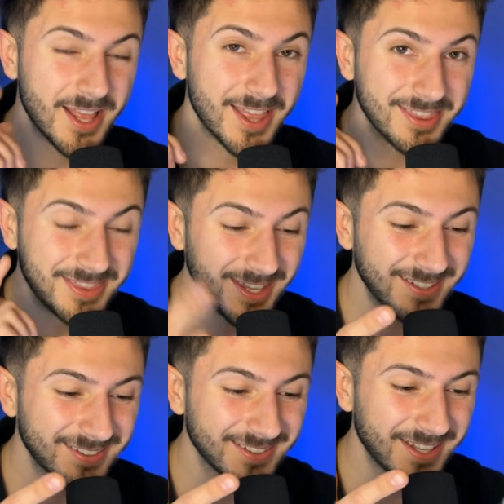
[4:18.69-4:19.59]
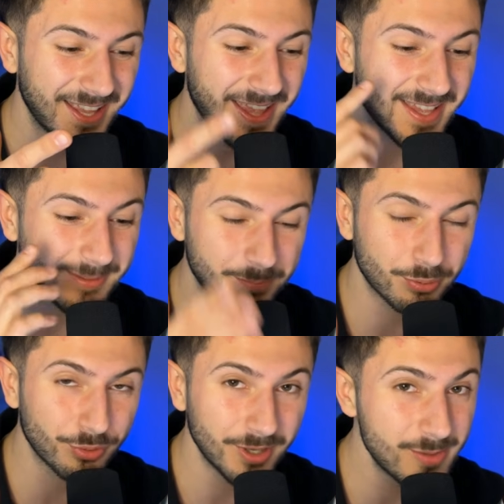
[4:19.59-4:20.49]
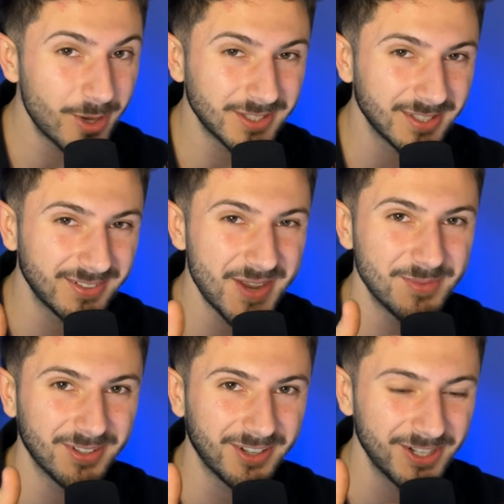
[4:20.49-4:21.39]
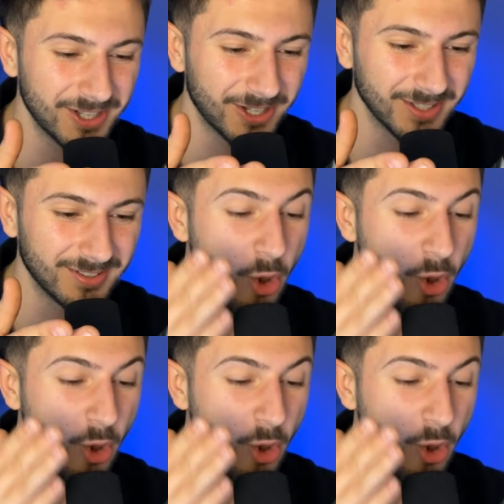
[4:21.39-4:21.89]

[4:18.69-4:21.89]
This is pretty much the same design, guys.